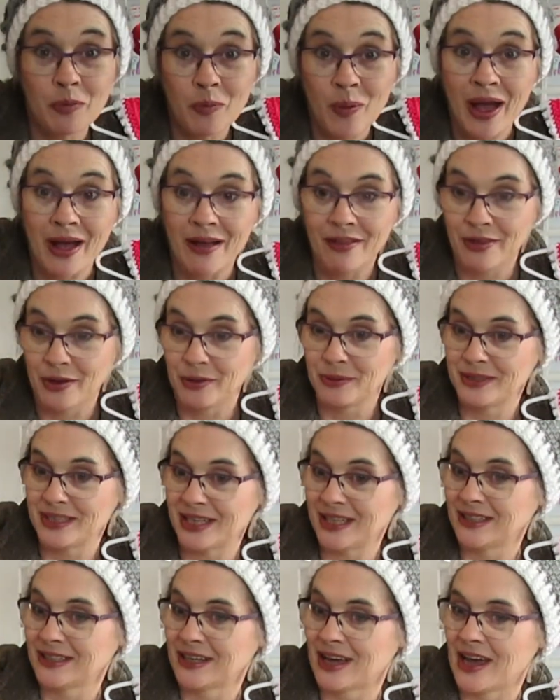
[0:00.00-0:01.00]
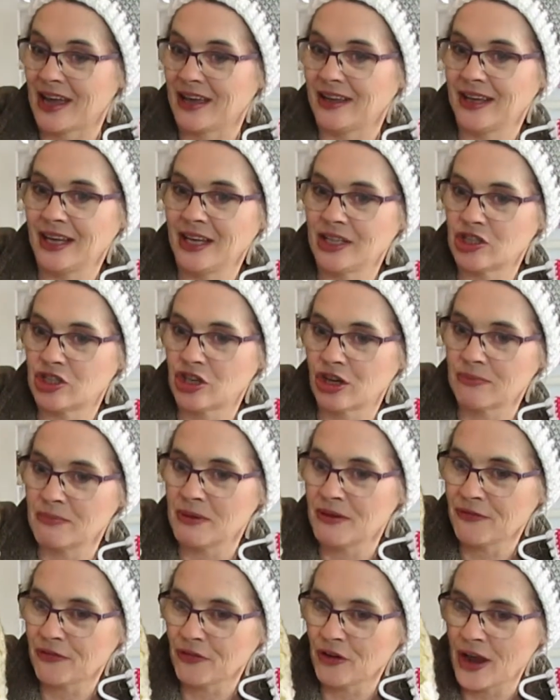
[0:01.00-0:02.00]
well though, didn't I? It took
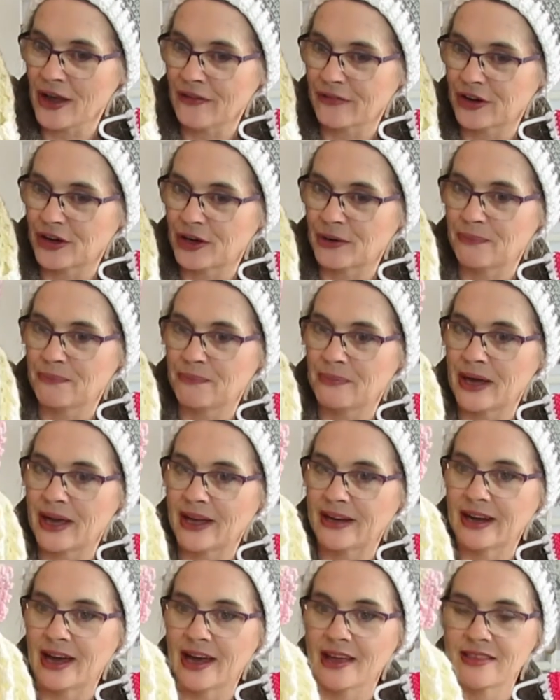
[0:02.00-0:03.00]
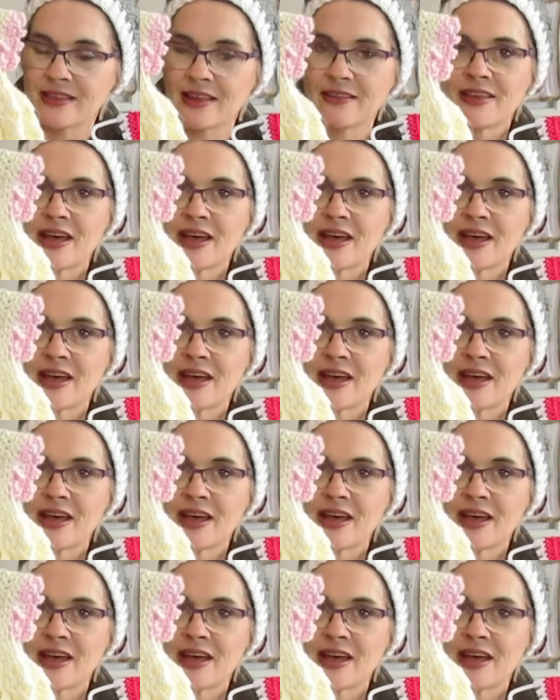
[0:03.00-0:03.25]
me forever, but I think